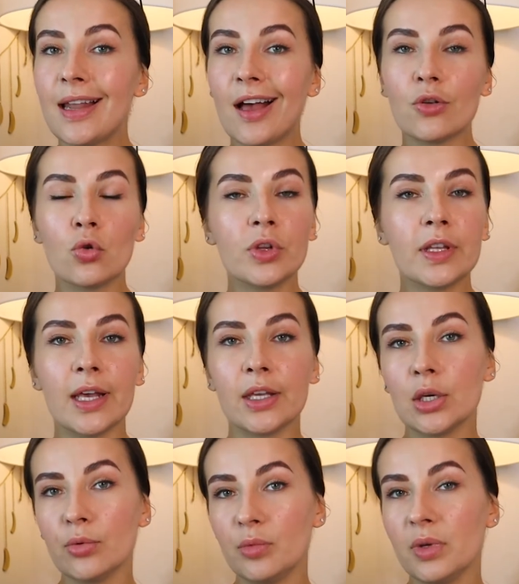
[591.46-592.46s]
Not only that
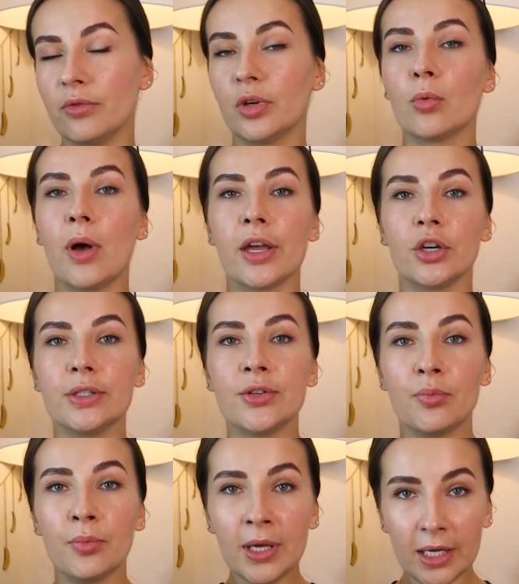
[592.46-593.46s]
you would be required
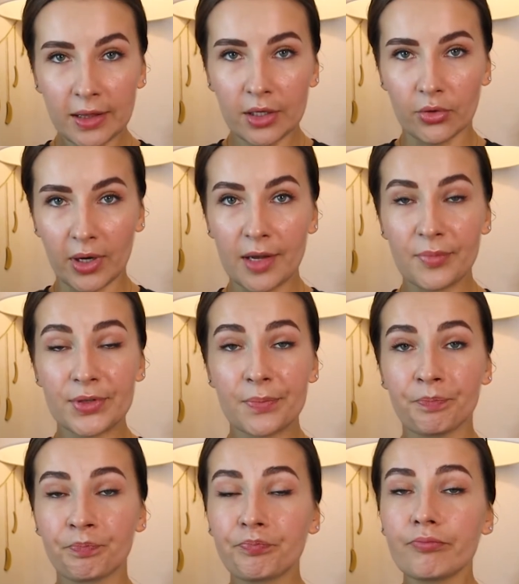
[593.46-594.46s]
to pick the grapes,
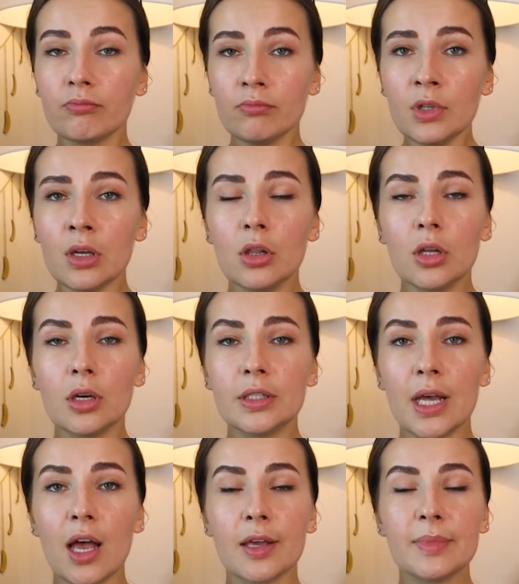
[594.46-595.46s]
A lot of
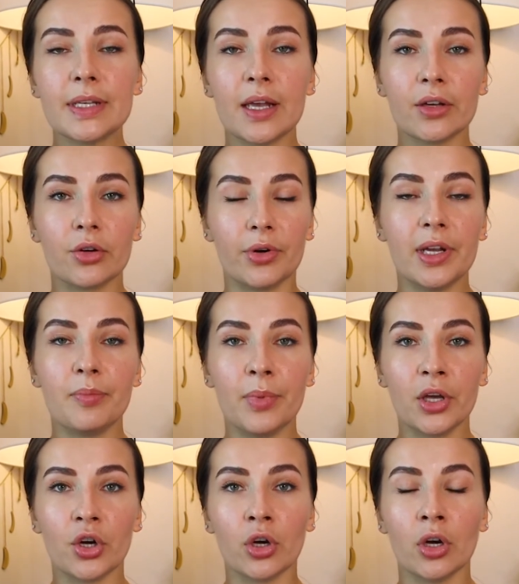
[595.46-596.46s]
times a grape
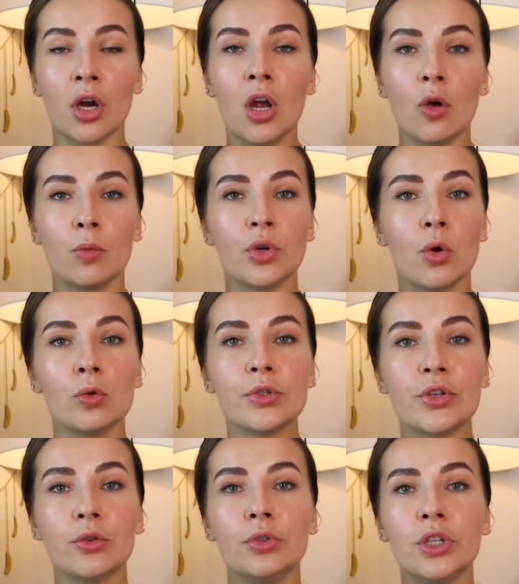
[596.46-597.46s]
picker would
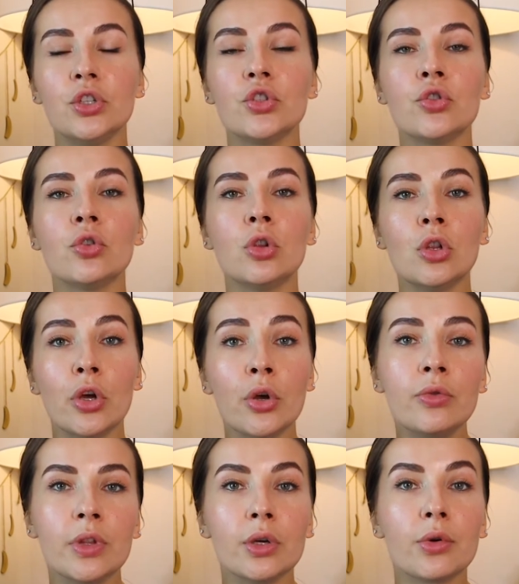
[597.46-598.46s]
also need to
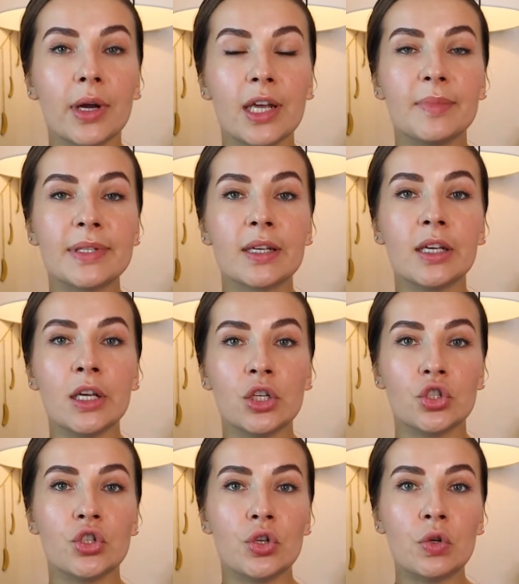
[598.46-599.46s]
load the grapes
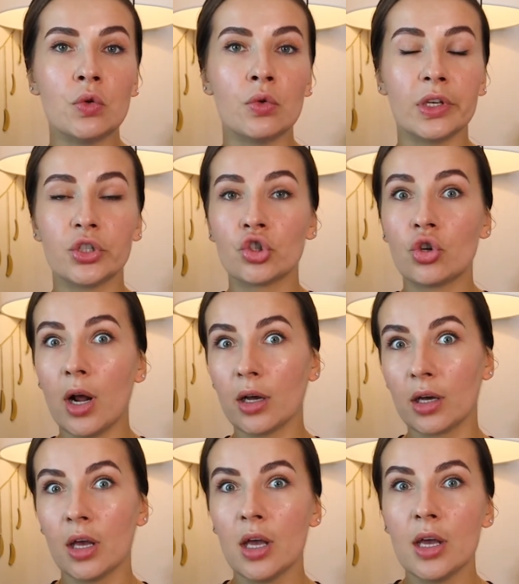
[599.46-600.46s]
into the
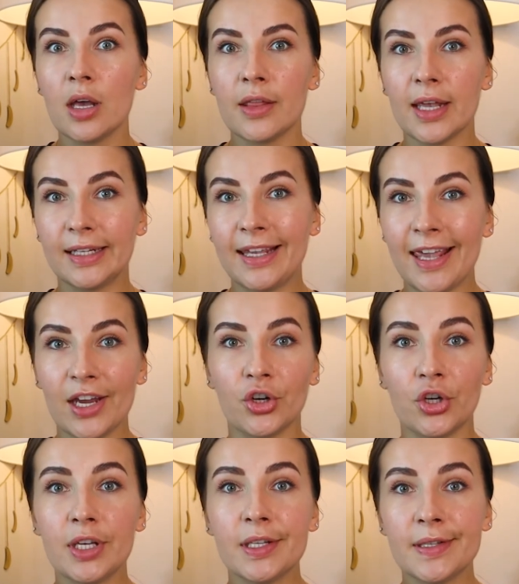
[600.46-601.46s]
truck that
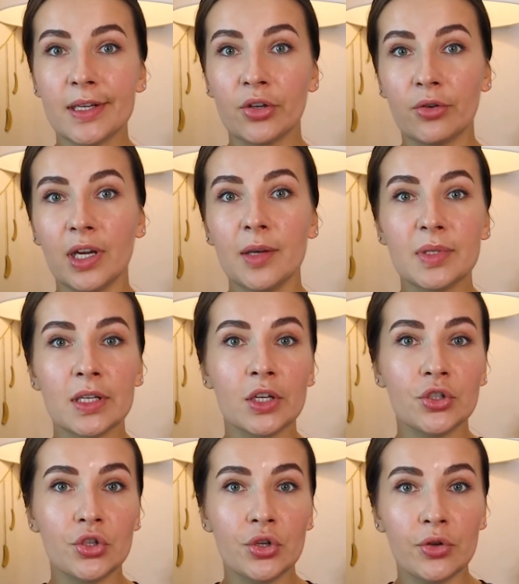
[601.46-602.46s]
carries grapes
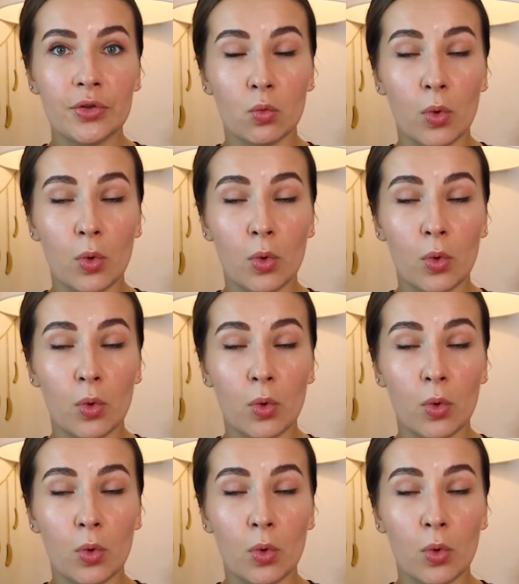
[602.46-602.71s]
into the